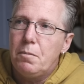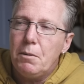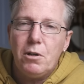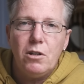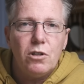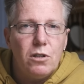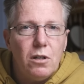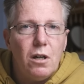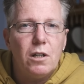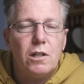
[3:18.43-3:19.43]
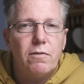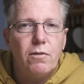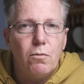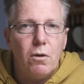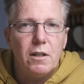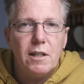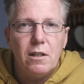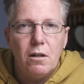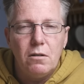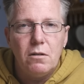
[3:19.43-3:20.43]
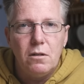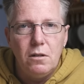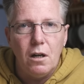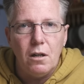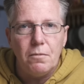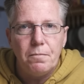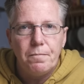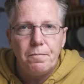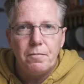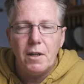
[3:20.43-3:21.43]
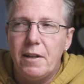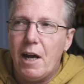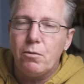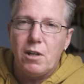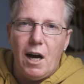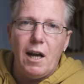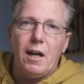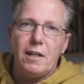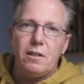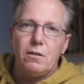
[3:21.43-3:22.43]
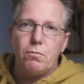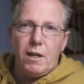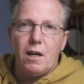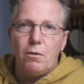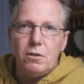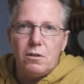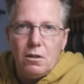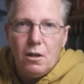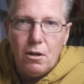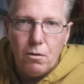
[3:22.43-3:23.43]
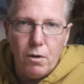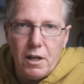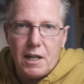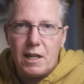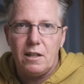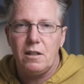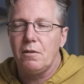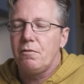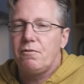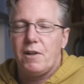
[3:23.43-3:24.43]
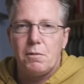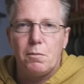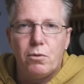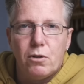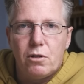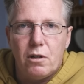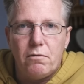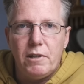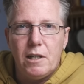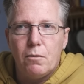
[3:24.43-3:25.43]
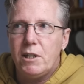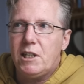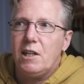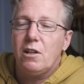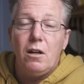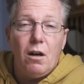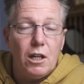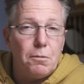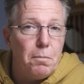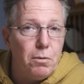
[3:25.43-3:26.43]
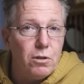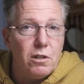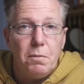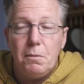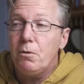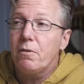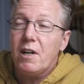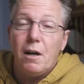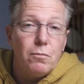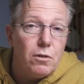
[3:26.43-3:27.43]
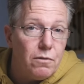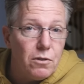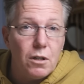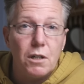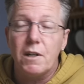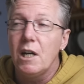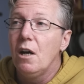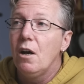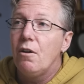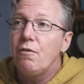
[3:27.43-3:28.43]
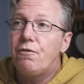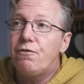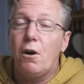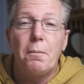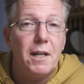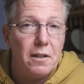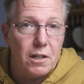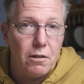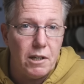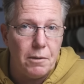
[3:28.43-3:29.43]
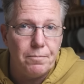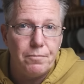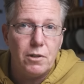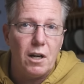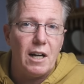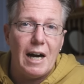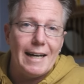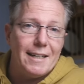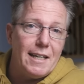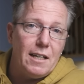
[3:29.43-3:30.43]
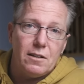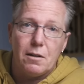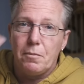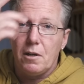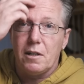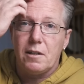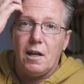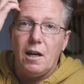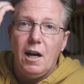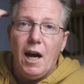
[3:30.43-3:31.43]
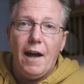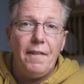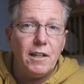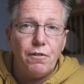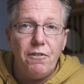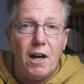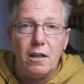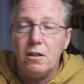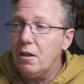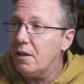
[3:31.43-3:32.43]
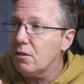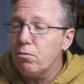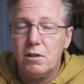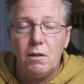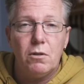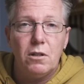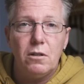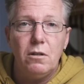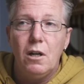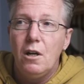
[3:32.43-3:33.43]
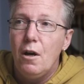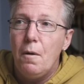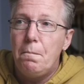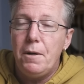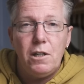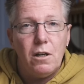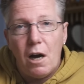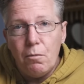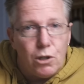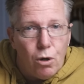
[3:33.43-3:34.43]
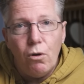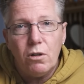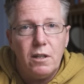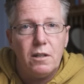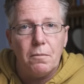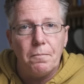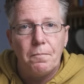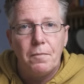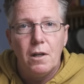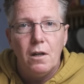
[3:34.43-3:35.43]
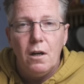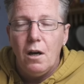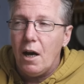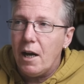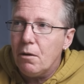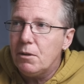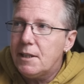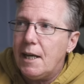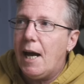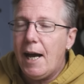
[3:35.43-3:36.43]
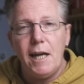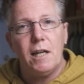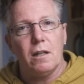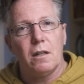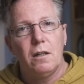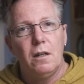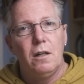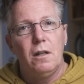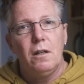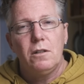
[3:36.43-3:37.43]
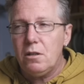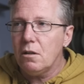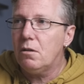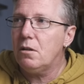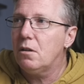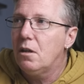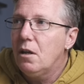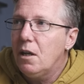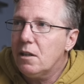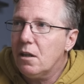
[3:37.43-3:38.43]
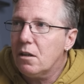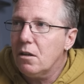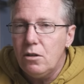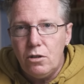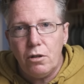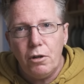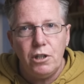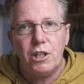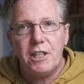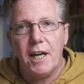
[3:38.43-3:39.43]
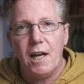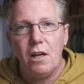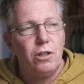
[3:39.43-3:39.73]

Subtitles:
People don't search for what they don't know. And that was highlighted when I was working in the family portrait arena, which has a large proportion of people who have come to photography from another career. So like IT, something like that. And that's fine. You know, that's what they want to do. But I would talk to them and I would say, hey, do you know what? It's like, do you know who you should check out?